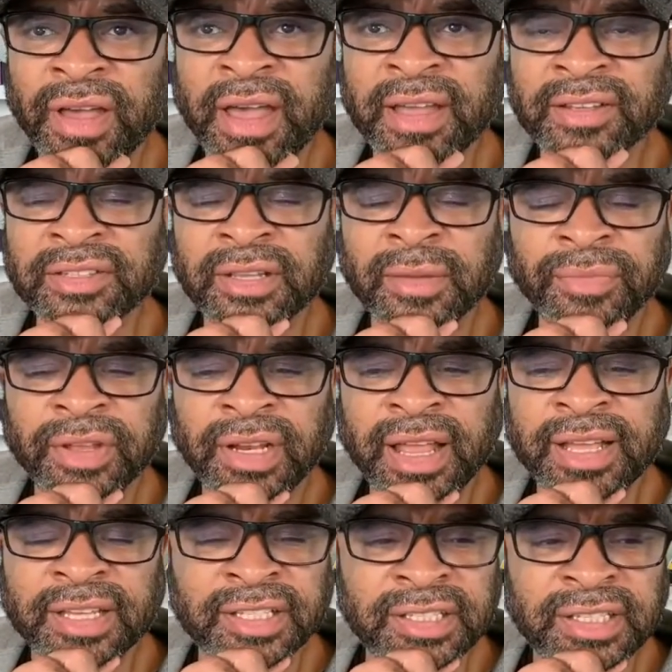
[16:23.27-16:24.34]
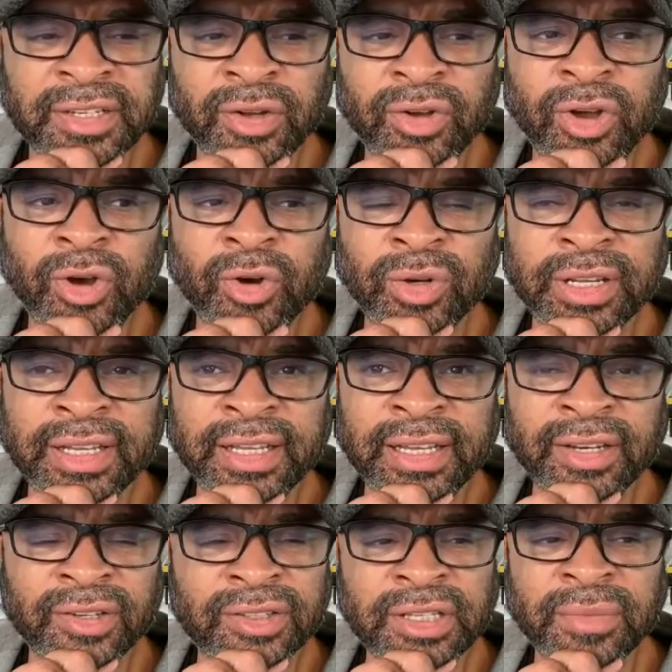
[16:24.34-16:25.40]
add something like
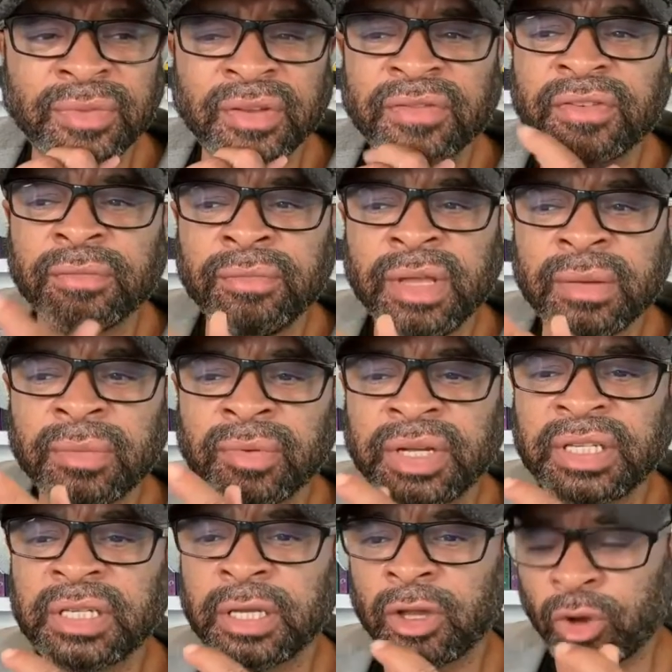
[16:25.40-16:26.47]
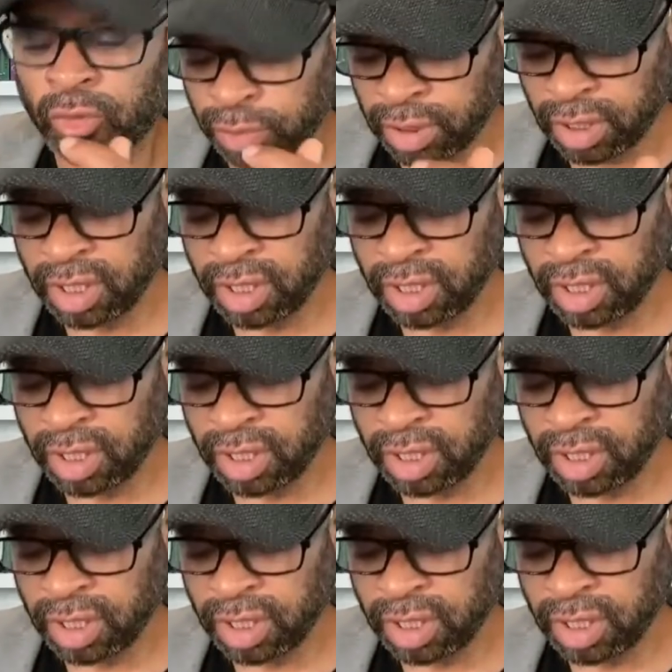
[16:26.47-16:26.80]
acetylcholine or something for memory to help